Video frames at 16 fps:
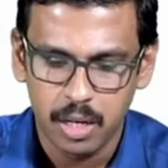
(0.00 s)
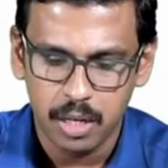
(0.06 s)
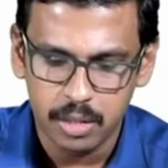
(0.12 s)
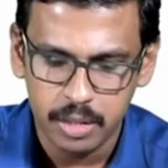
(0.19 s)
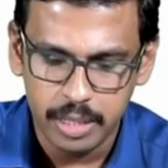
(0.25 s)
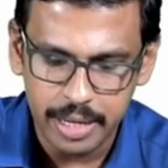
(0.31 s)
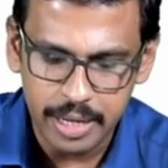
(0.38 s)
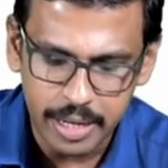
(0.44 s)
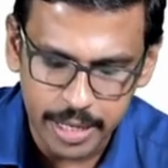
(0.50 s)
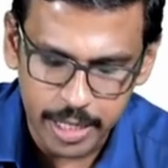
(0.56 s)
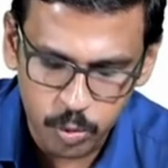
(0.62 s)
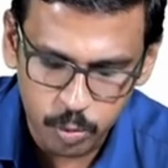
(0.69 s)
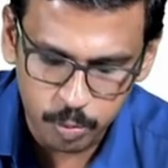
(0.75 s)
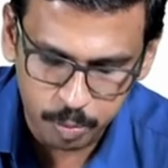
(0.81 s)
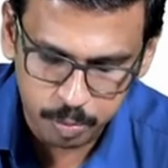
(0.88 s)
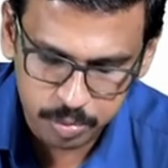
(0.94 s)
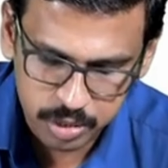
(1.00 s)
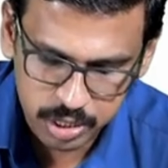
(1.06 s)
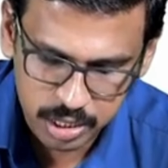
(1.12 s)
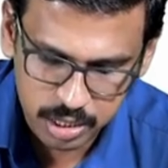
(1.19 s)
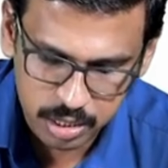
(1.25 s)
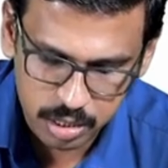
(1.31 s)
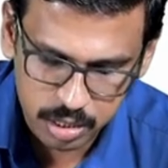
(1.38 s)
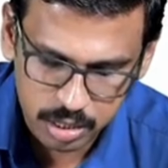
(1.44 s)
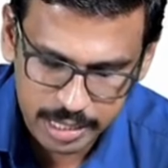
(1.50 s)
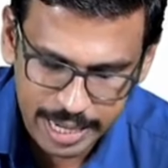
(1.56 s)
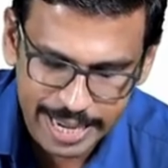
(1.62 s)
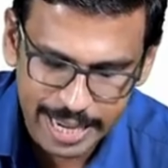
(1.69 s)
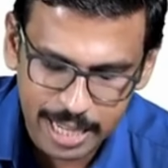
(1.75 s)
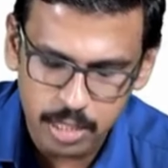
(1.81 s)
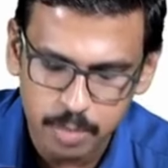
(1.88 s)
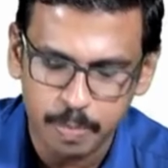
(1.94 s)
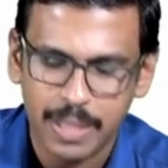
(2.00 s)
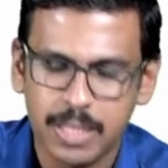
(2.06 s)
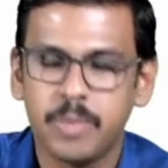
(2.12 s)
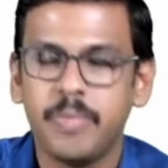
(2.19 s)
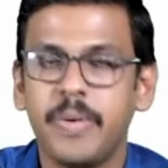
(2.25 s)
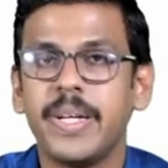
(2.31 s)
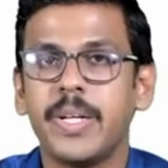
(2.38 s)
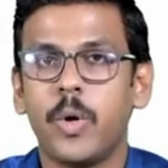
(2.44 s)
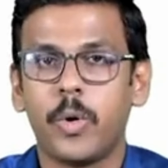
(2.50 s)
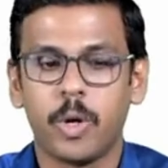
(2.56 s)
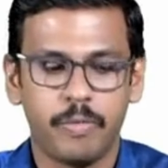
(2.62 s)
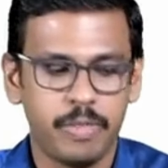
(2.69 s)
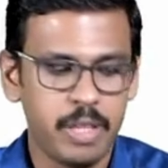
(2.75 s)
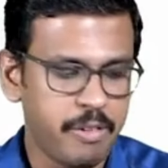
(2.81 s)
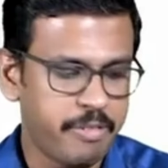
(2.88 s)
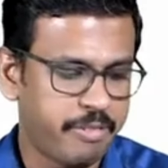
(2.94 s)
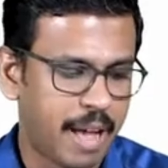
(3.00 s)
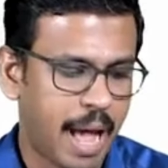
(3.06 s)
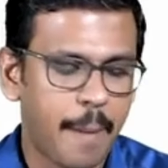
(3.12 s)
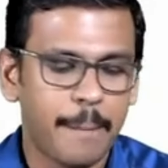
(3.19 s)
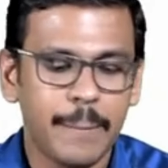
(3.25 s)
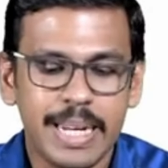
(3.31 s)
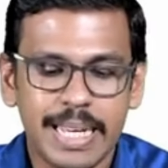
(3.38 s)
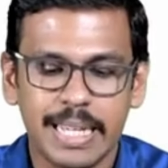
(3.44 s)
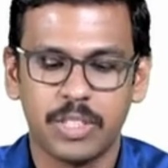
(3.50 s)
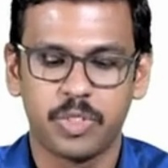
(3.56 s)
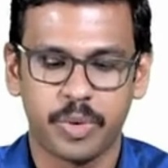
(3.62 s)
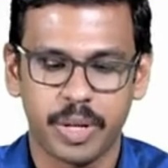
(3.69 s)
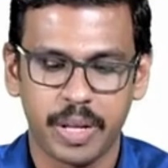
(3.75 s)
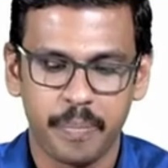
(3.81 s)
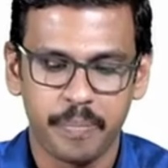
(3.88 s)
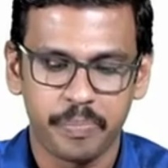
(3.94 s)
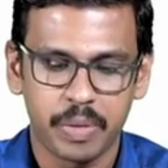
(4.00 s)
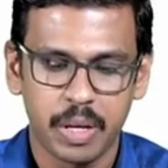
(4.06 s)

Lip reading: then you take a specific note of the family history,